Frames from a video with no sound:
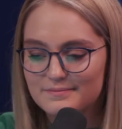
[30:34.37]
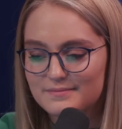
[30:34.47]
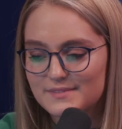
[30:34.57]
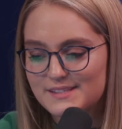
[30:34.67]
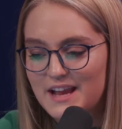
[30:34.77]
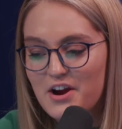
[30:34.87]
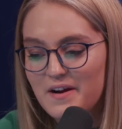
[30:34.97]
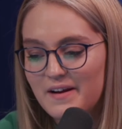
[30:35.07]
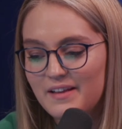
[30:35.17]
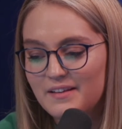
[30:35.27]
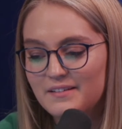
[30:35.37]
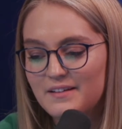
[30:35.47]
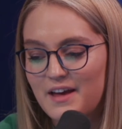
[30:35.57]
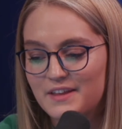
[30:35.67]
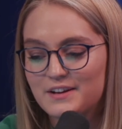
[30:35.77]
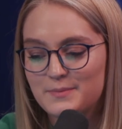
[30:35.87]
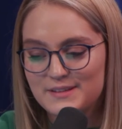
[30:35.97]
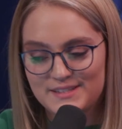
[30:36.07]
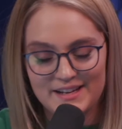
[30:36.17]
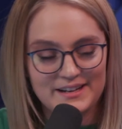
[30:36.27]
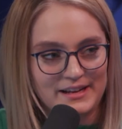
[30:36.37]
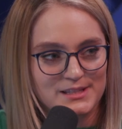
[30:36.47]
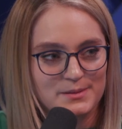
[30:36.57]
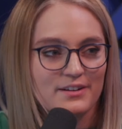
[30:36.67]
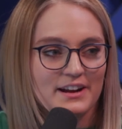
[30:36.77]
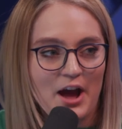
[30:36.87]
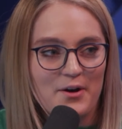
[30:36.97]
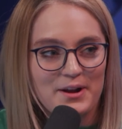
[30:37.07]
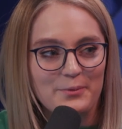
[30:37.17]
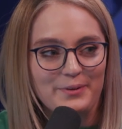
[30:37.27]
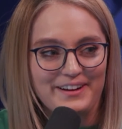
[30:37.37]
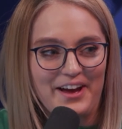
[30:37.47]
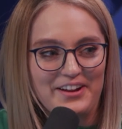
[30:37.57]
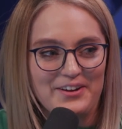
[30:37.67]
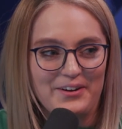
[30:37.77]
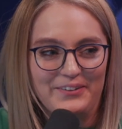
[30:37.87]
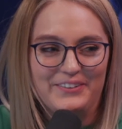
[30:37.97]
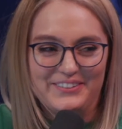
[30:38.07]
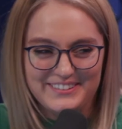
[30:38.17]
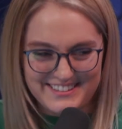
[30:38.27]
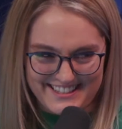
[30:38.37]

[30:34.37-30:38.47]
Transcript: Sarah, I think, could be sitting next to me right now, and I would not know who she is.